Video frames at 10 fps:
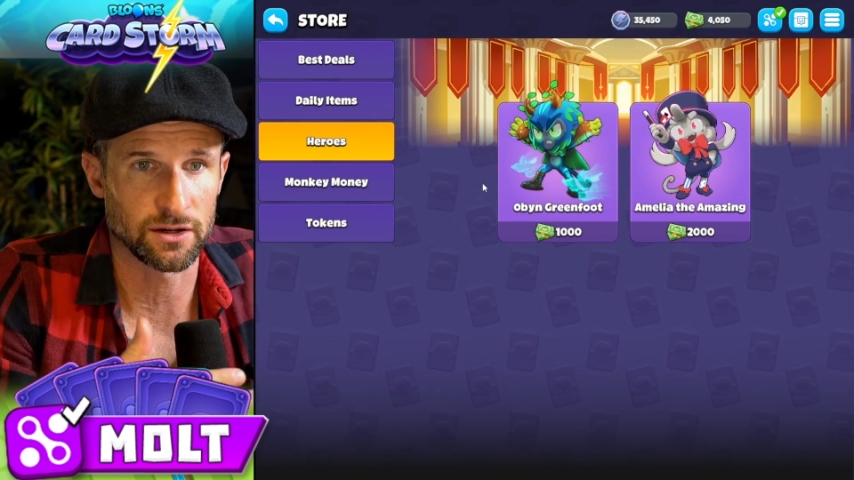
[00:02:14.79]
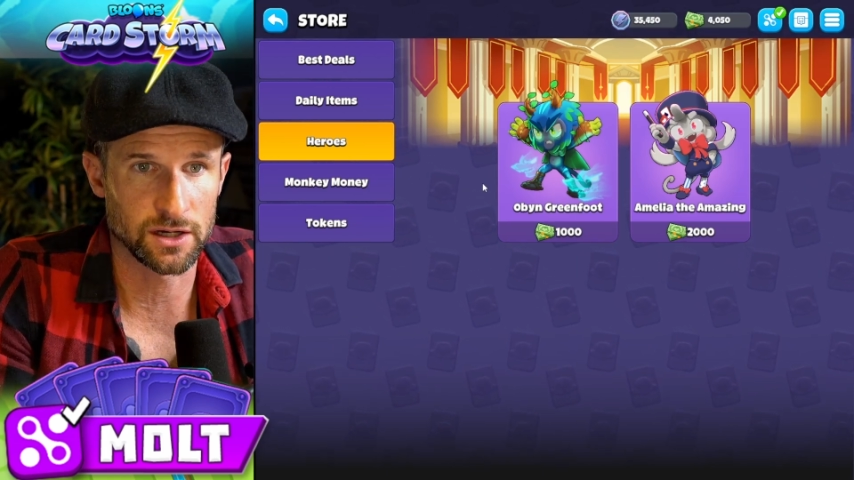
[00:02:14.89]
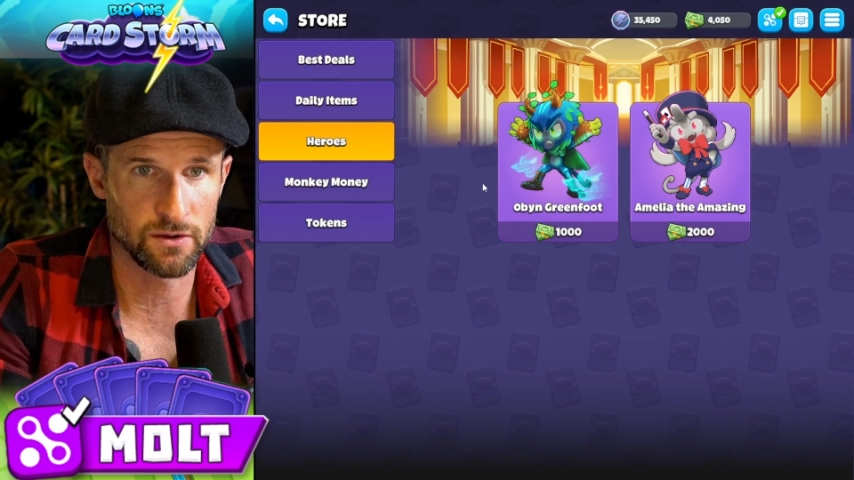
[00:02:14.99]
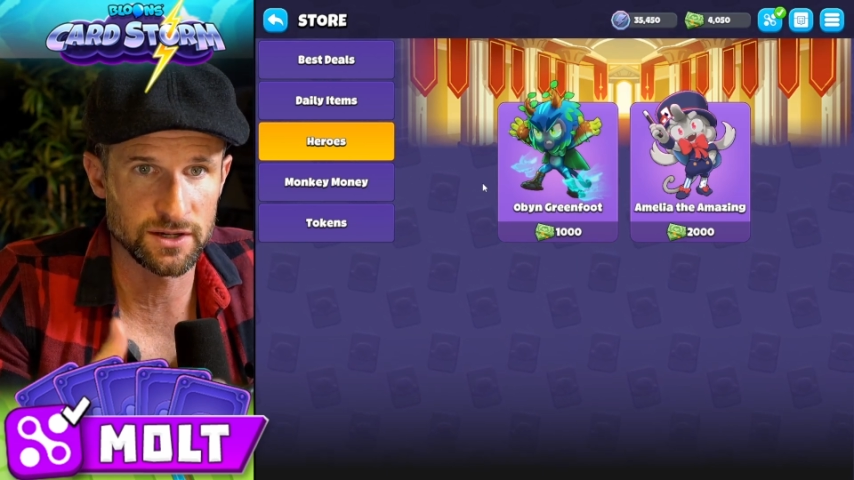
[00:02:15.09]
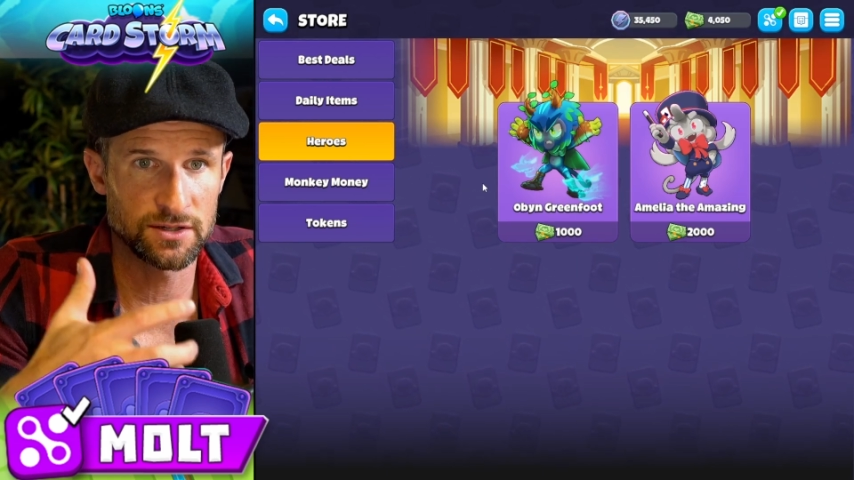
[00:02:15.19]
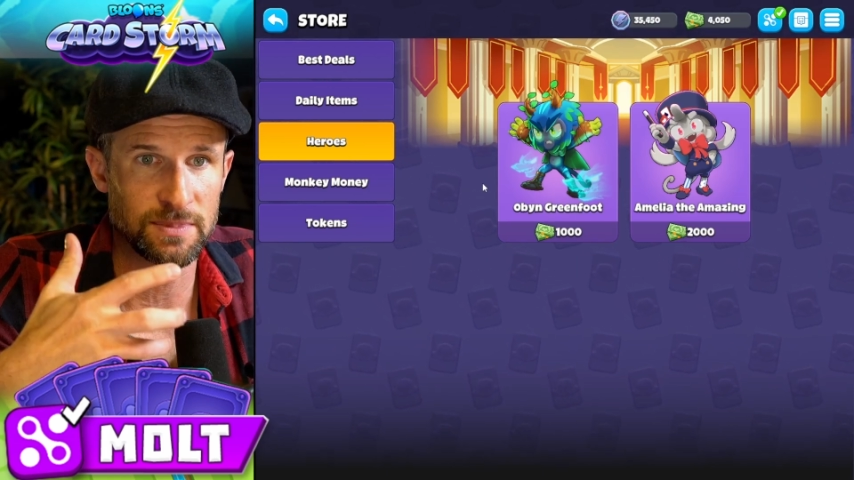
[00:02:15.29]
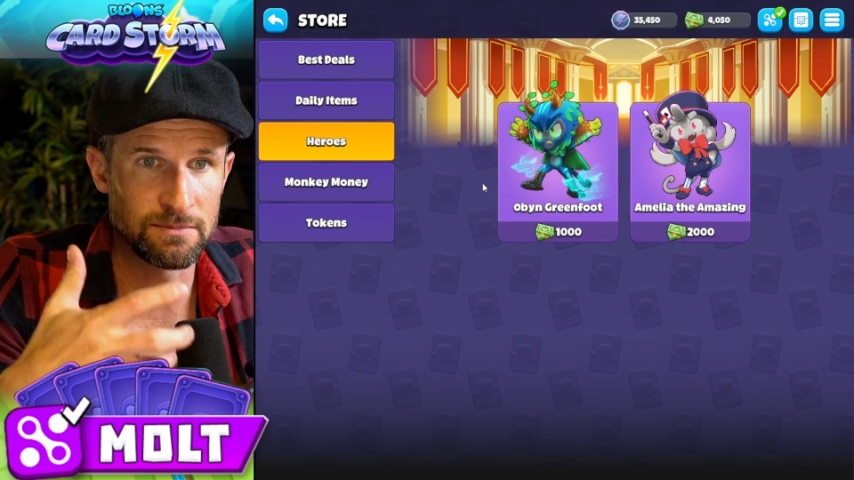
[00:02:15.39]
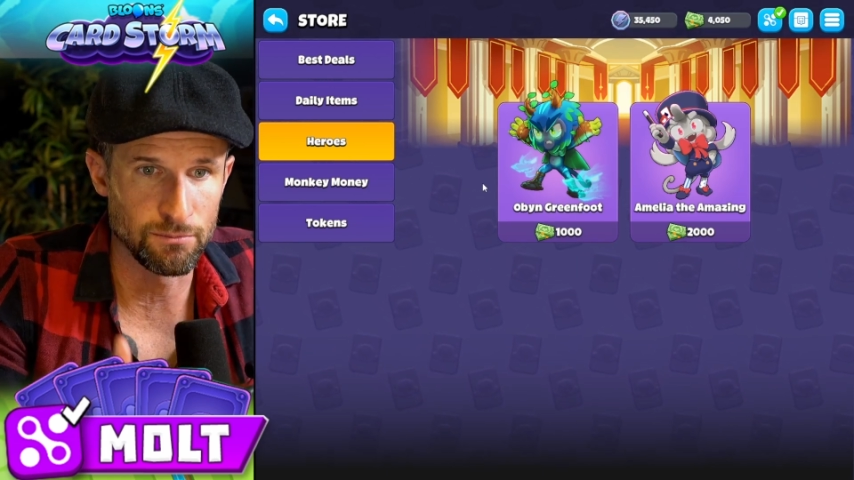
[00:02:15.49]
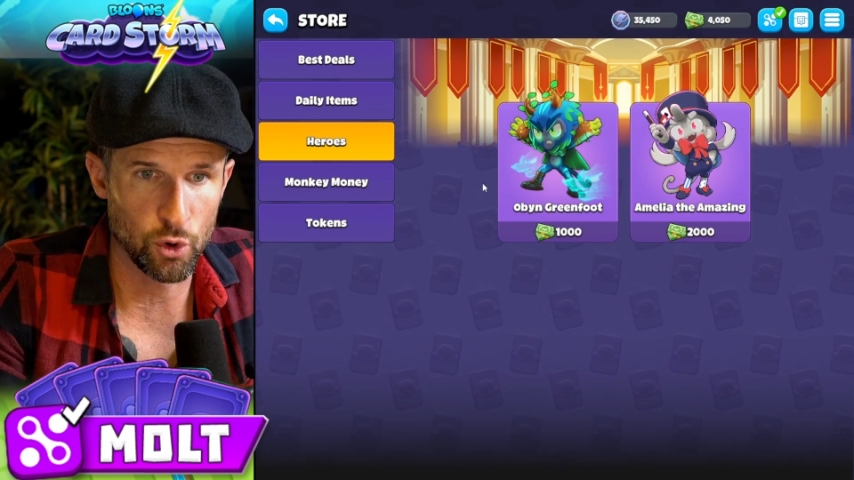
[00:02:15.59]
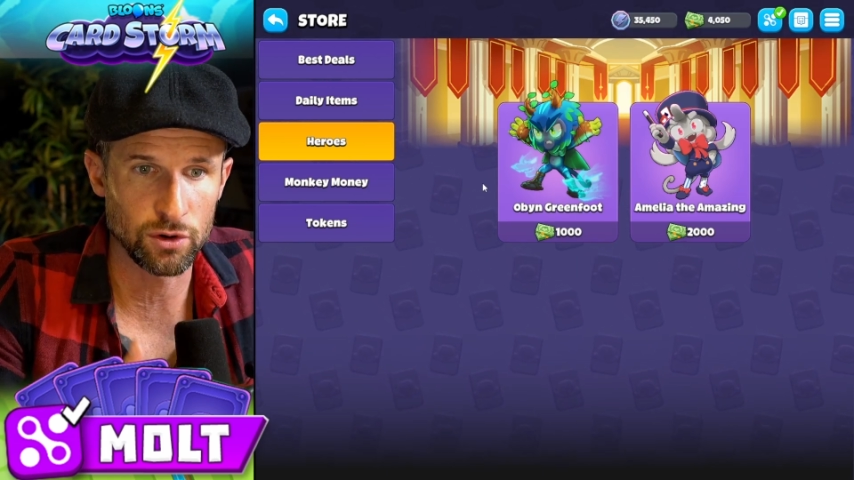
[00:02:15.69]
are going to be
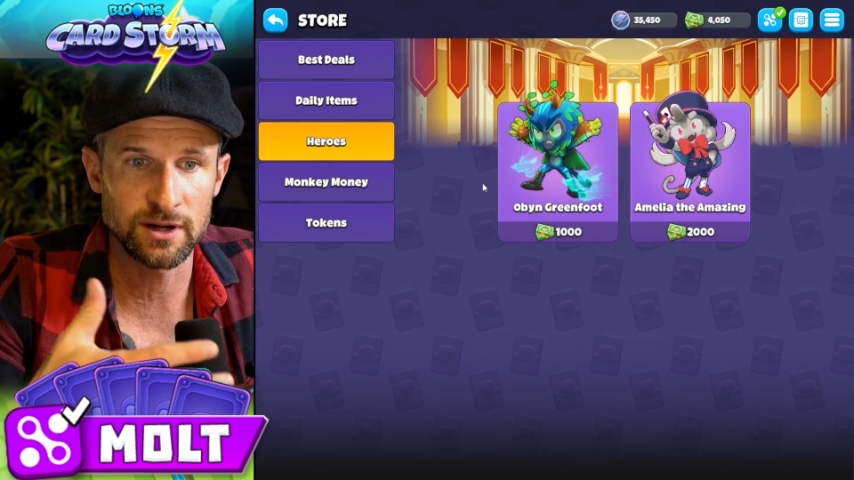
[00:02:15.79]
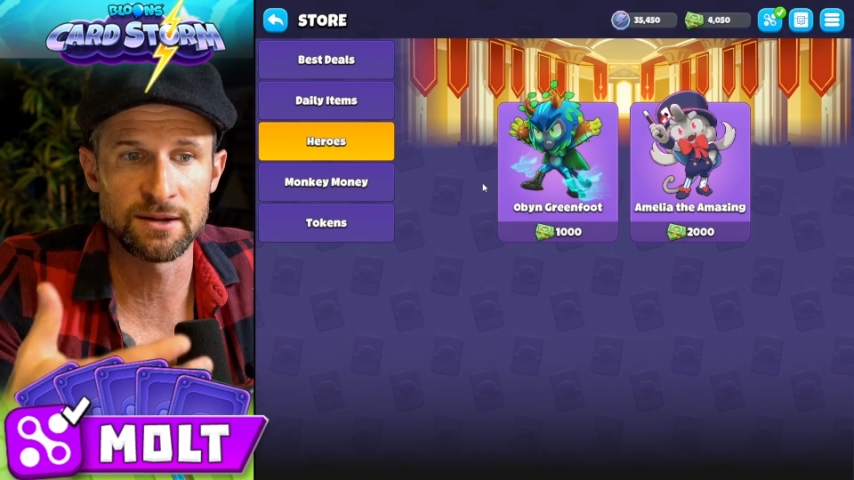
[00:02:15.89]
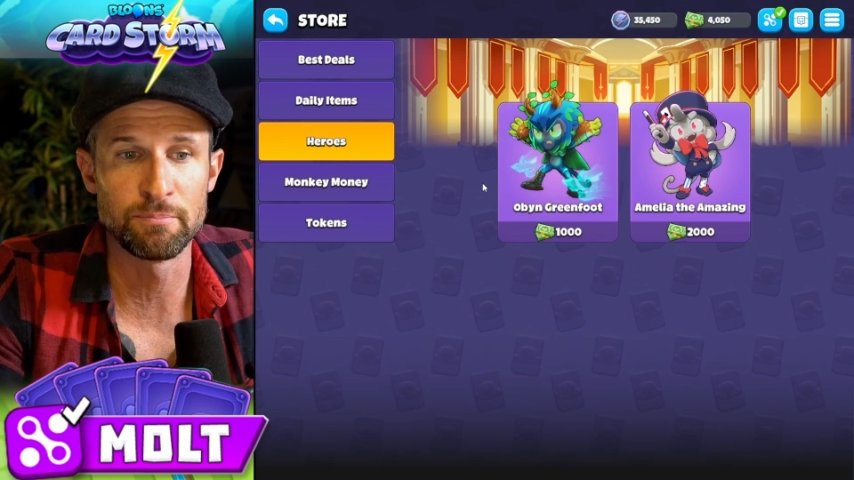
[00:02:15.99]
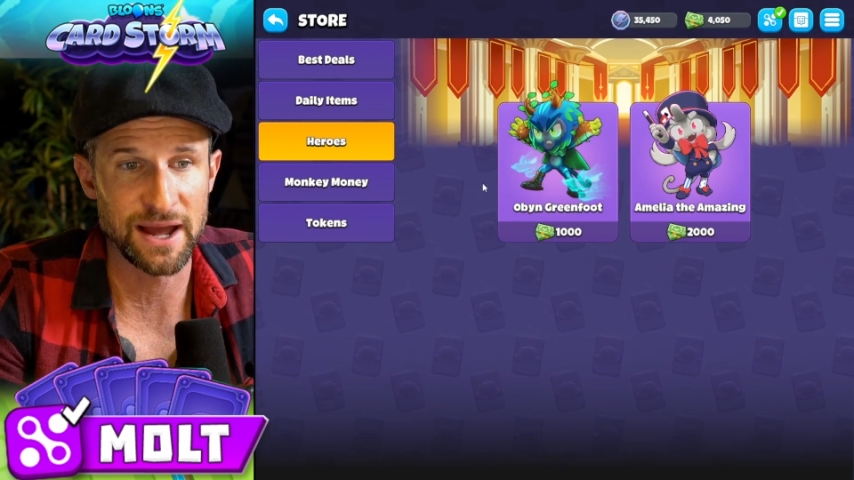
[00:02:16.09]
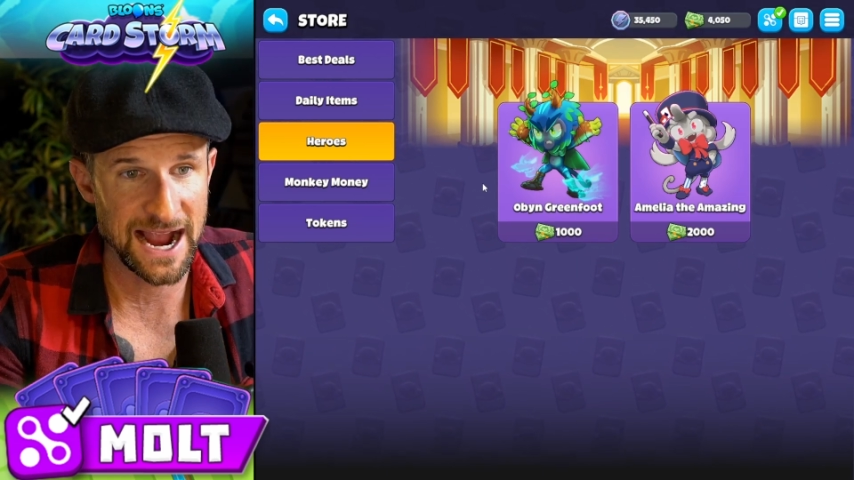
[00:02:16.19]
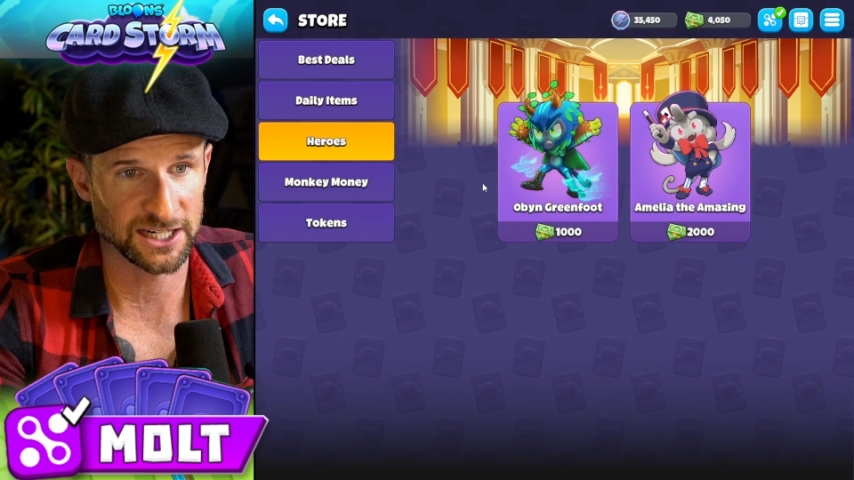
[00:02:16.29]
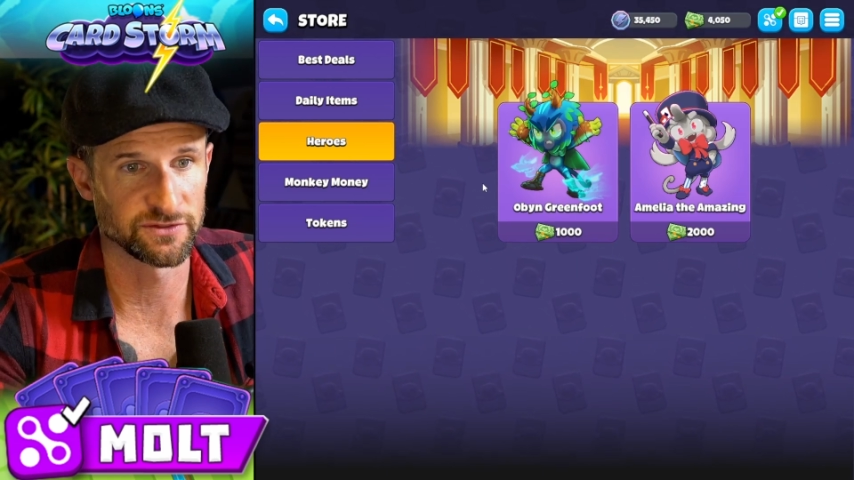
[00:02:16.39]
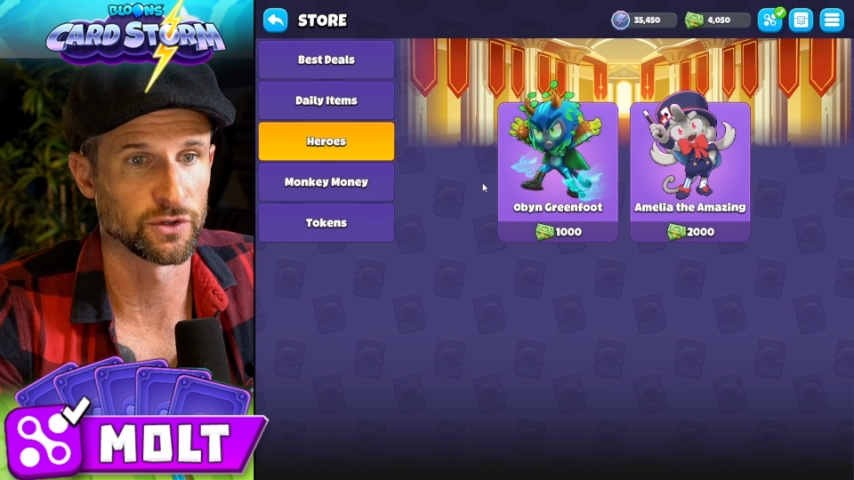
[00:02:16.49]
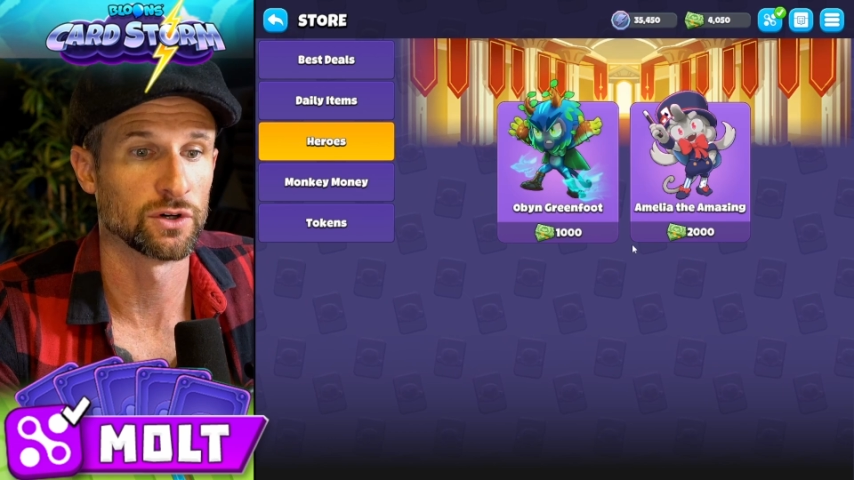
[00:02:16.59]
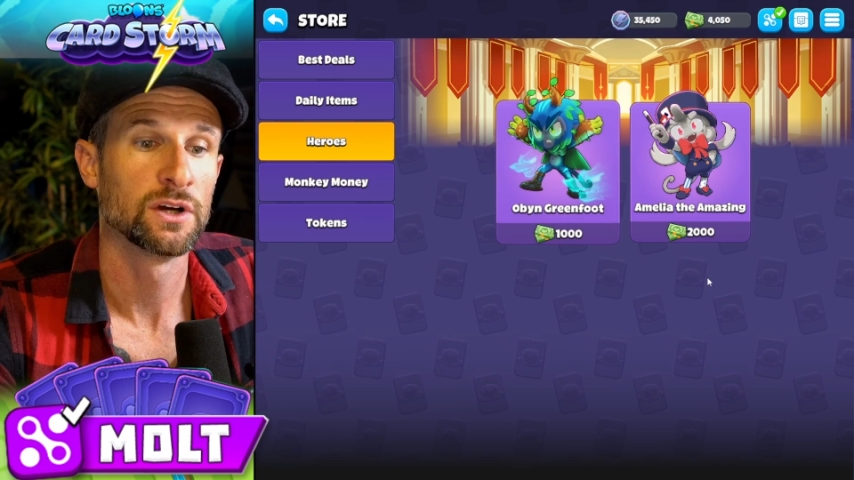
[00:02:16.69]
more
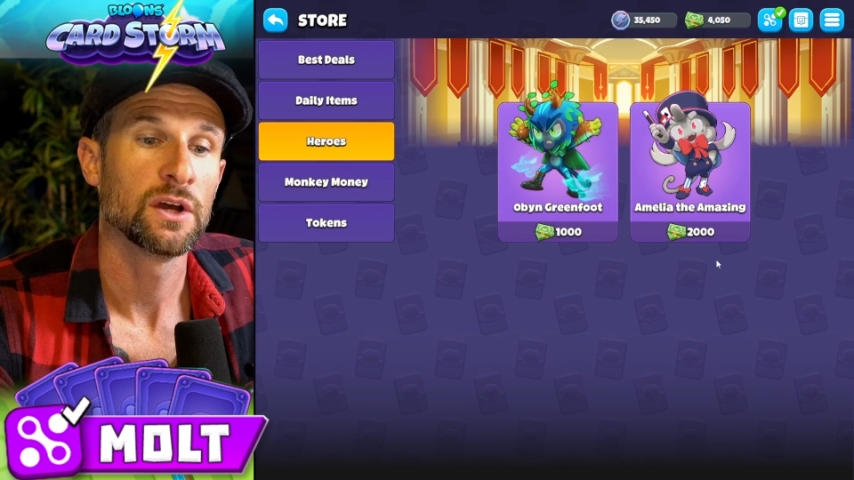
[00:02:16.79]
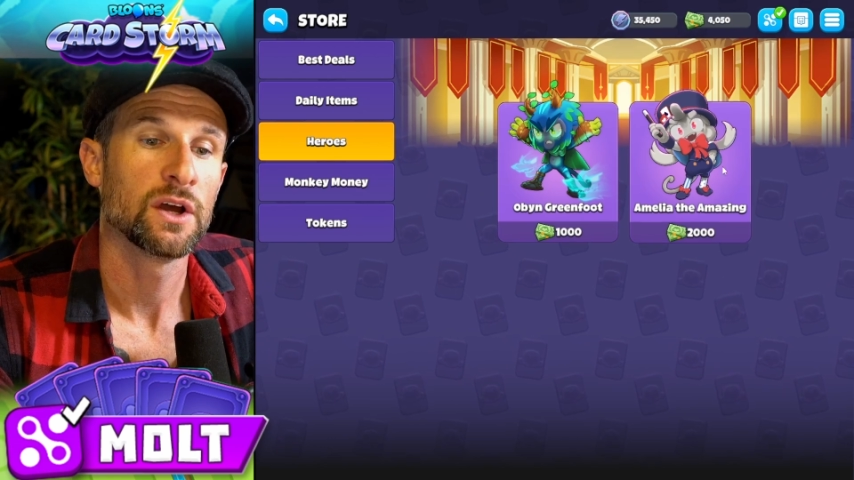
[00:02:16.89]
impactful.